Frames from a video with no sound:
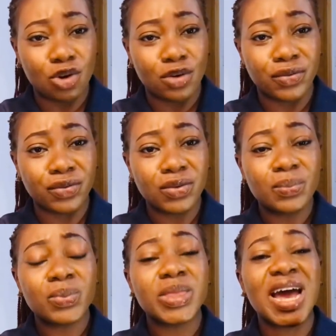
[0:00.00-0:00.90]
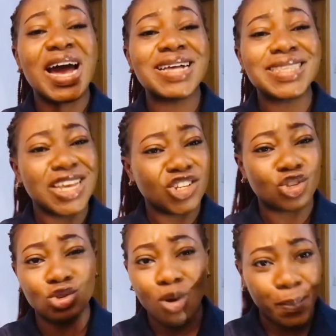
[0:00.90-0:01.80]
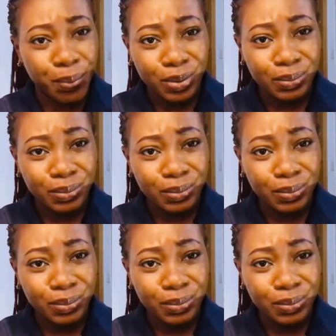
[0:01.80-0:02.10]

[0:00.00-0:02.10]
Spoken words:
of that has a shop